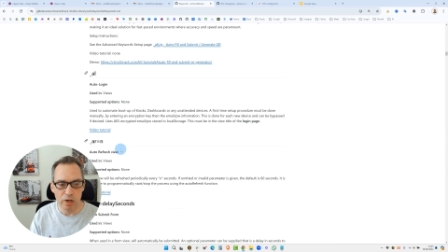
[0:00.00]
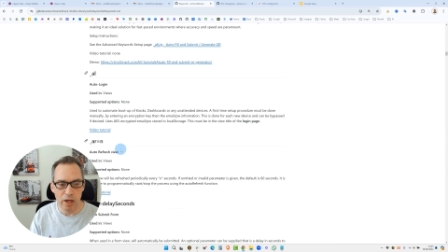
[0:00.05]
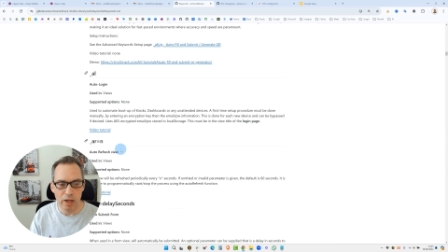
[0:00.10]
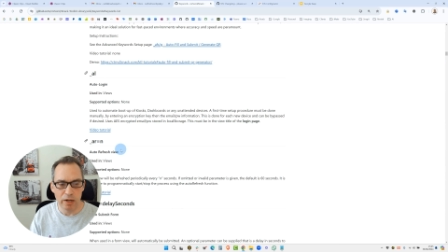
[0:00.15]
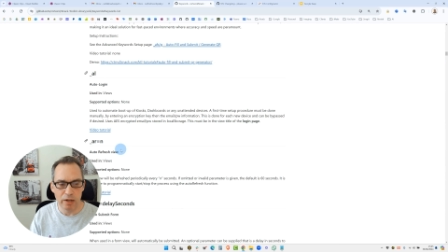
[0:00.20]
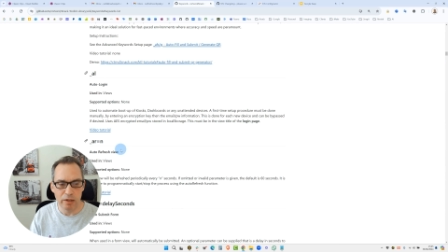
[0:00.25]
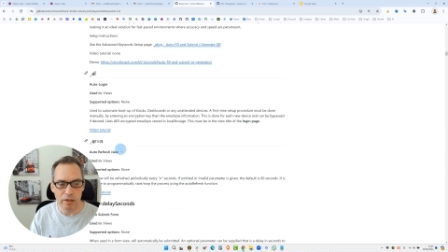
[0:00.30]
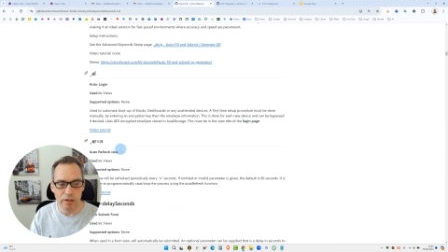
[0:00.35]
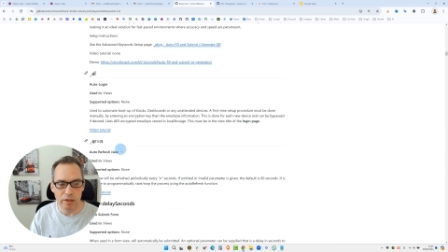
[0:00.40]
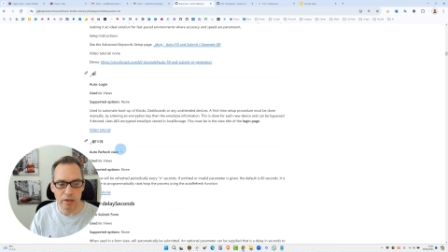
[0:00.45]

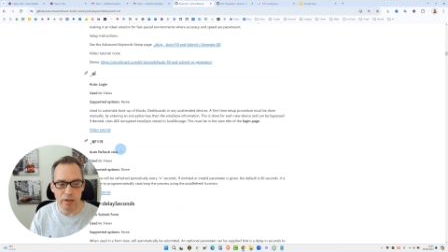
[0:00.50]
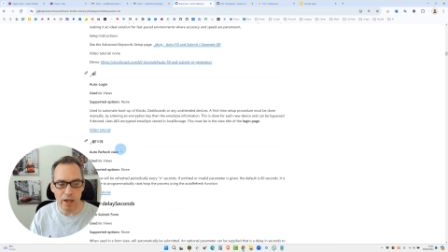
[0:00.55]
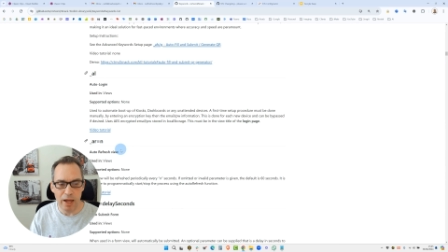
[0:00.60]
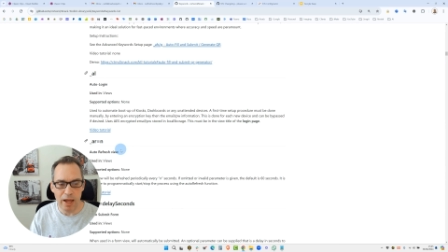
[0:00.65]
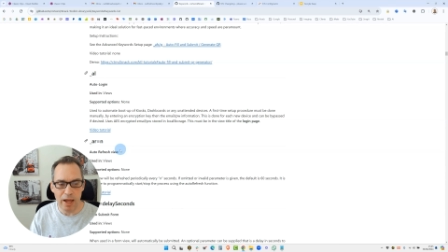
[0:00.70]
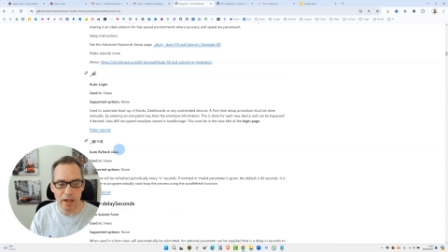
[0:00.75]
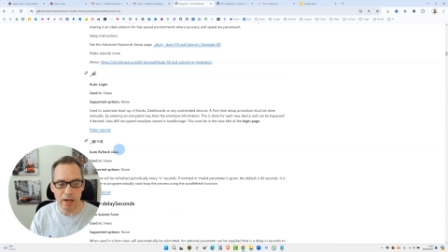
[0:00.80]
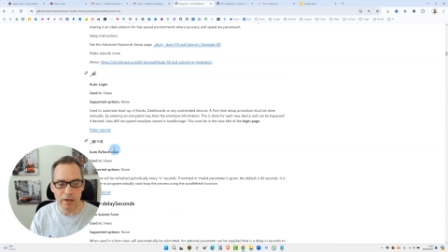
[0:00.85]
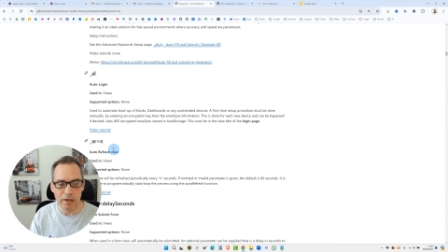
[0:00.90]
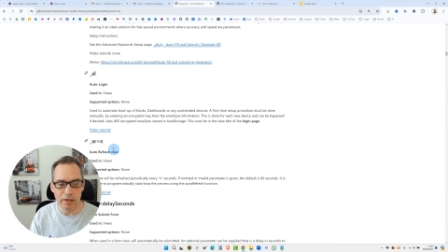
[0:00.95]
And the
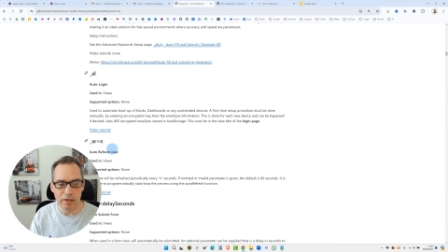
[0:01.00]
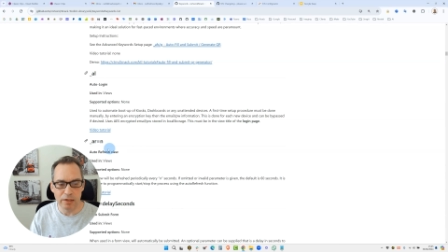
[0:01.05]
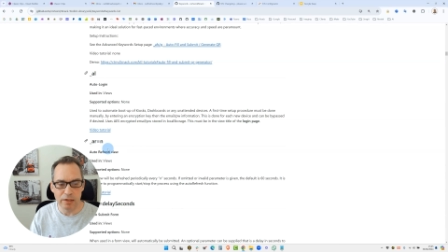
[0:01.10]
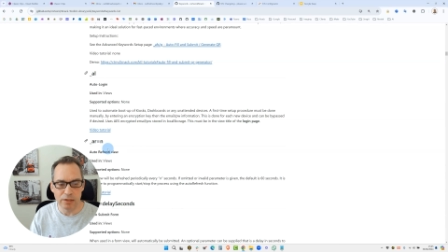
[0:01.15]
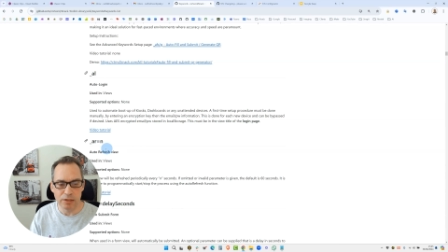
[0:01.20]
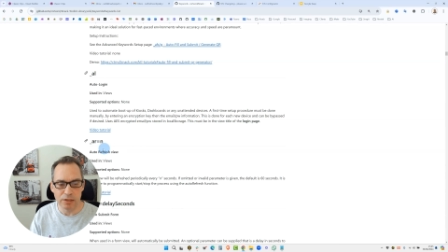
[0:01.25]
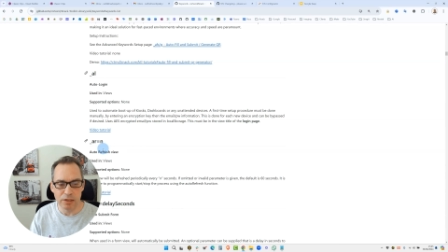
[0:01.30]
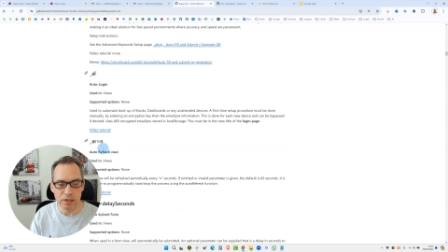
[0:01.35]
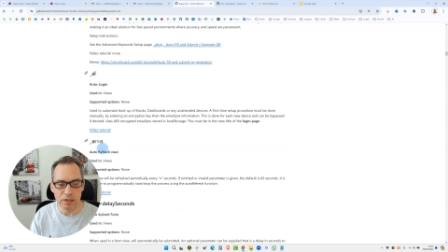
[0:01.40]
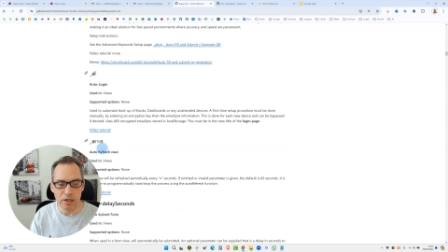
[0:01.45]
N
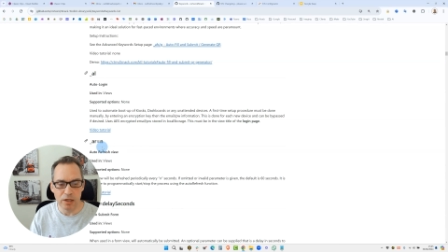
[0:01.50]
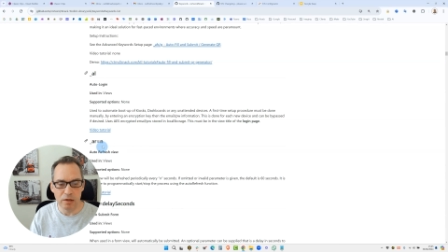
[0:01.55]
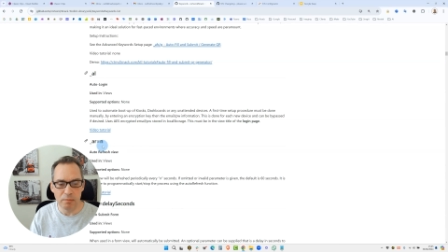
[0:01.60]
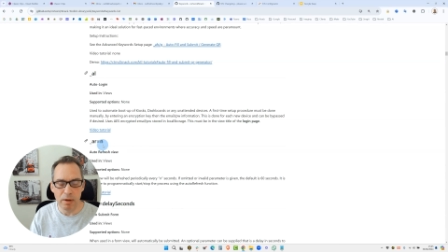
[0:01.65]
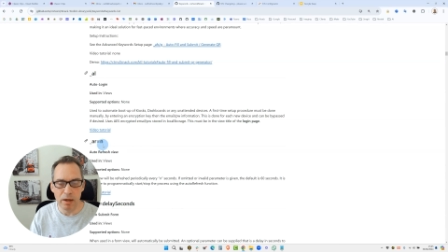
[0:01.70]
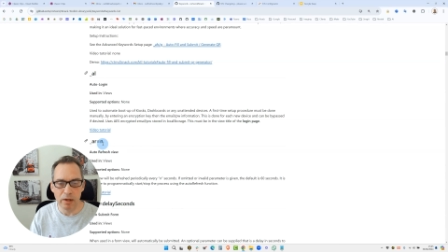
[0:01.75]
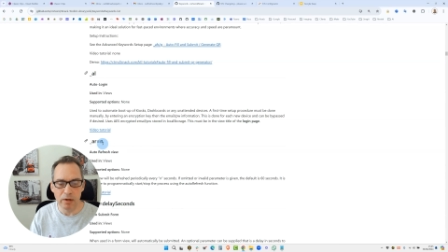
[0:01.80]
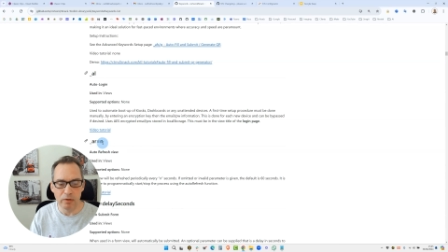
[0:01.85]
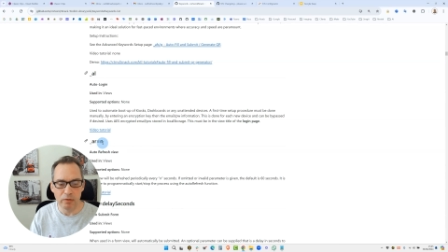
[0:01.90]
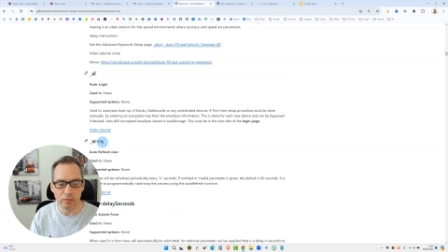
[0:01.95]
is the
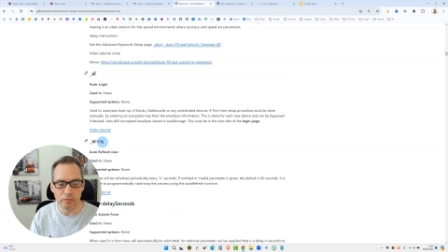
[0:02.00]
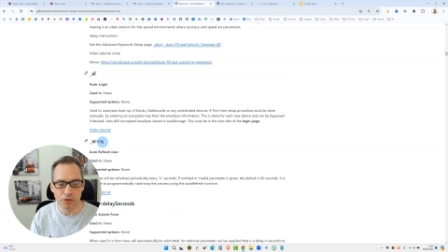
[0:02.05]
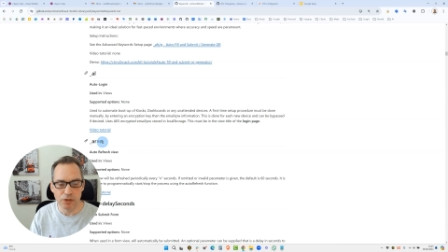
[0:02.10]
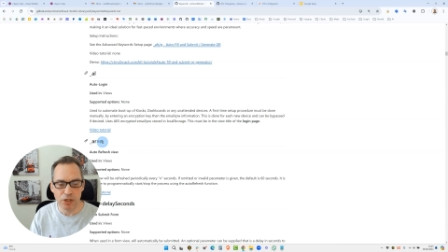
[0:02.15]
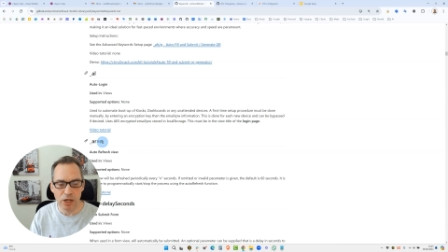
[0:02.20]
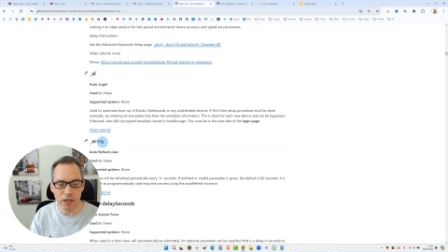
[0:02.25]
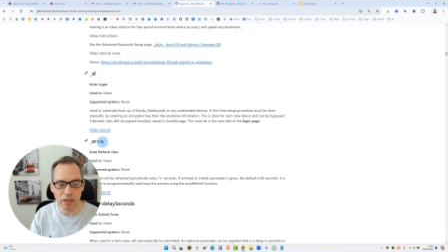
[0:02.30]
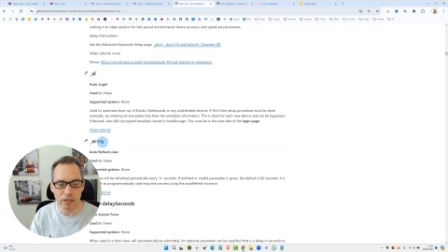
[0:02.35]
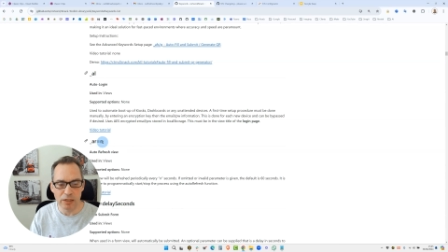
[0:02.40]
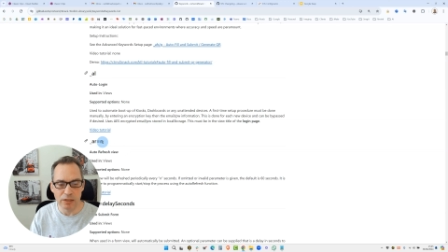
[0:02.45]
amount of
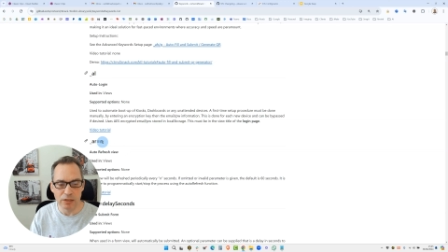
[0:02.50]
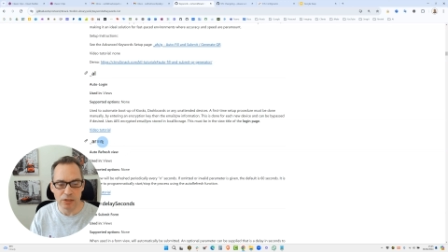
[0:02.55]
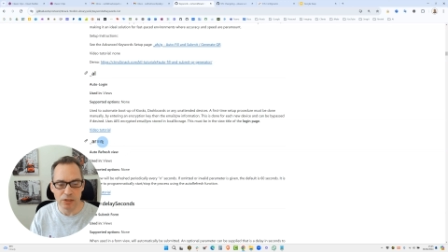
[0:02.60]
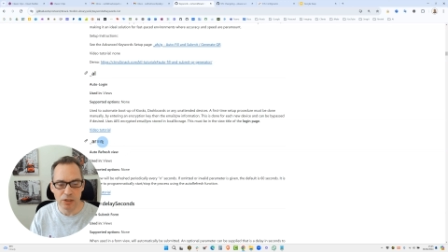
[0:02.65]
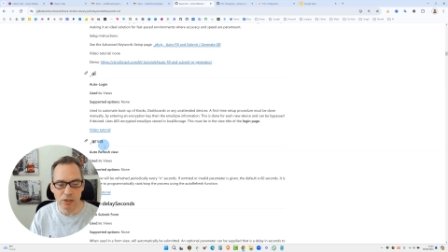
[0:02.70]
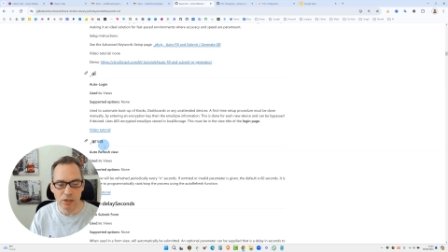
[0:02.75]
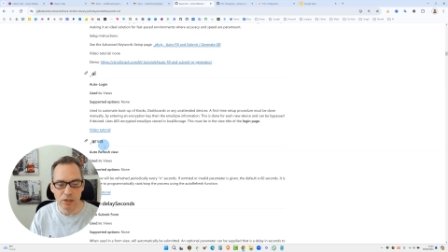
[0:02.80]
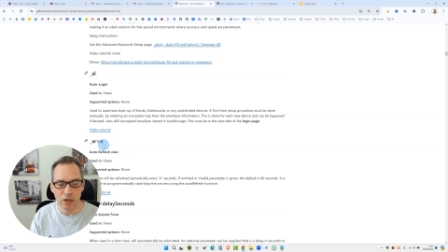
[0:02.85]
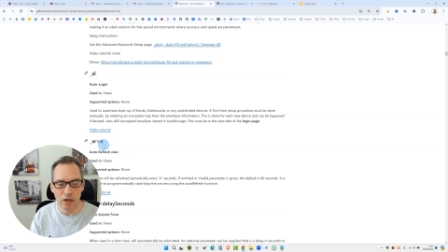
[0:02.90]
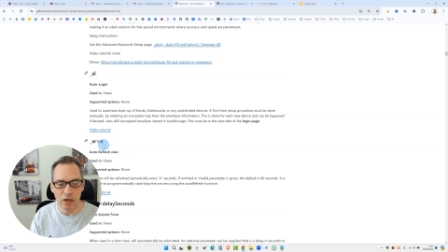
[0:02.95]

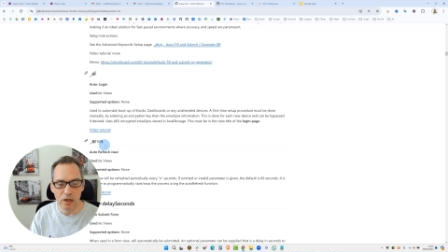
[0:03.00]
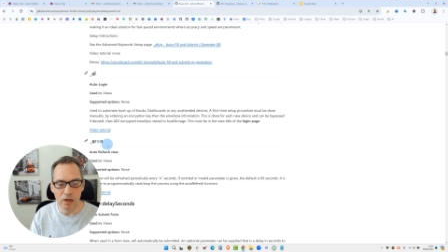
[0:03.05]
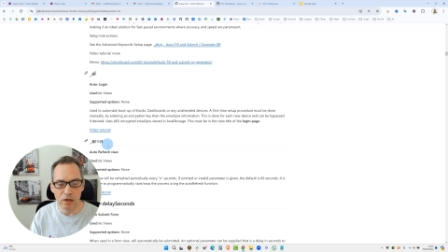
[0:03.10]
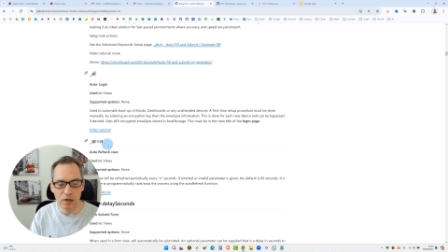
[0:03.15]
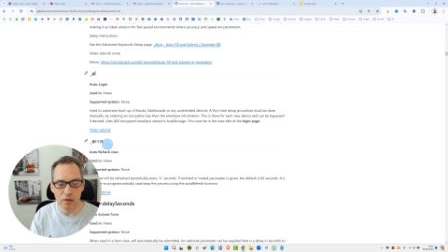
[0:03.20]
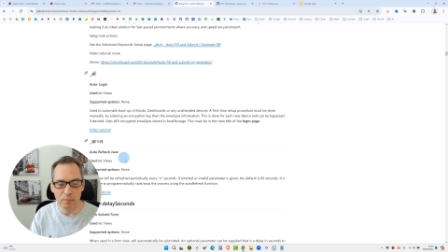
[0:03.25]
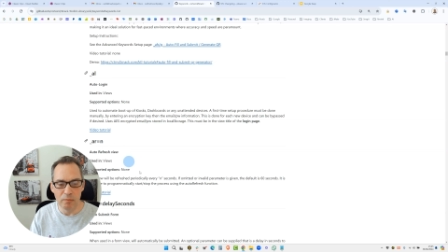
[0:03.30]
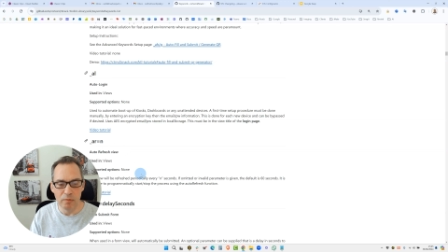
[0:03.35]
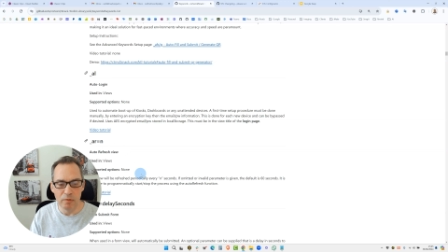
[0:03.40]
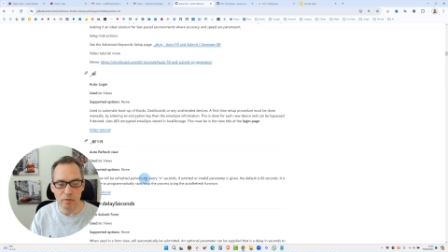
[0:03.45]
seconds
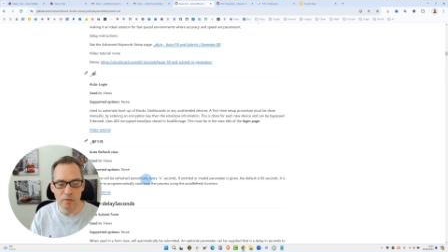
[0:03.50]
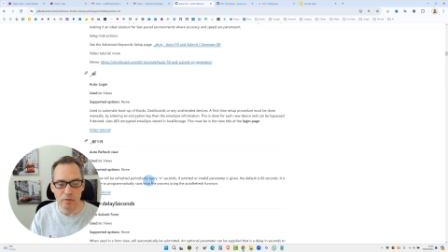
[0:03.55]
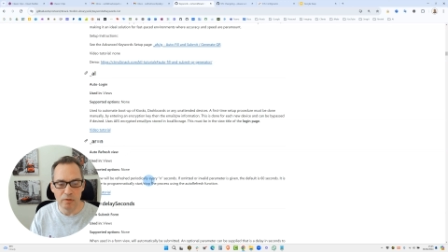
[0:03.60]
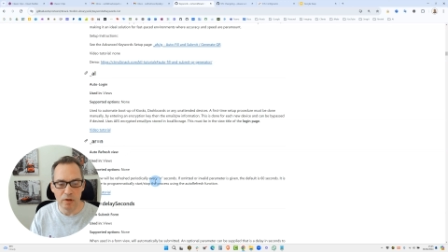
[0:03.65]
um,